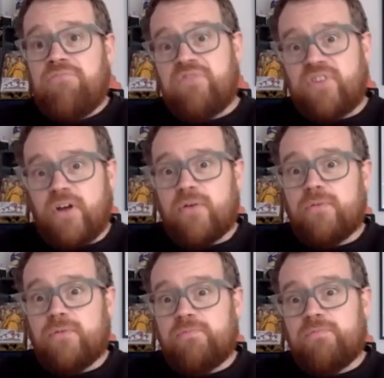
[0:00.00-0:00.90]

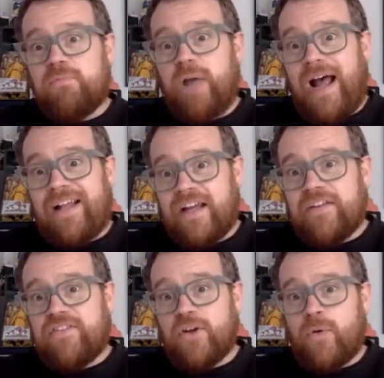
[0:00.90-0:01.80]
So add that
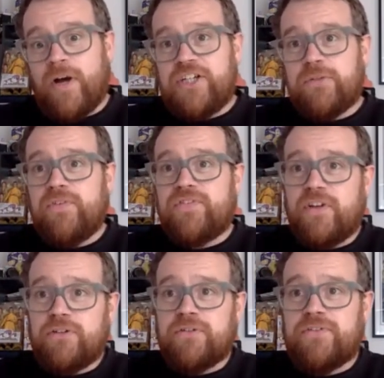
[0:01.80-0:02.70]
into the equation with
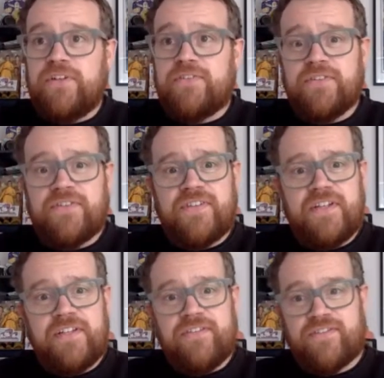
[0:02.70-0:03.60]
social
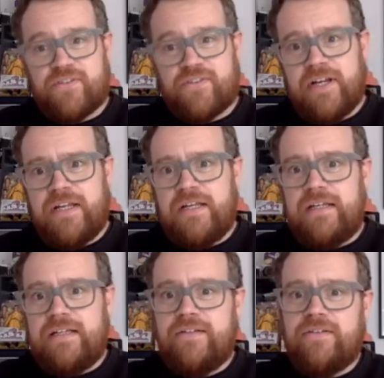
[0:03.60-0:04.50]
distancing,
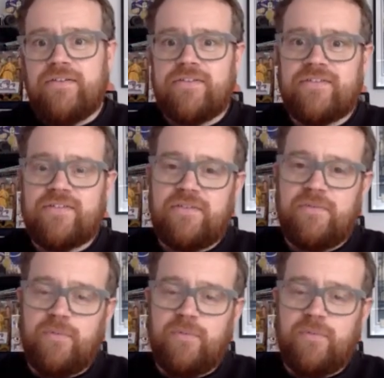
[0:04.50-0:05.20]
screens,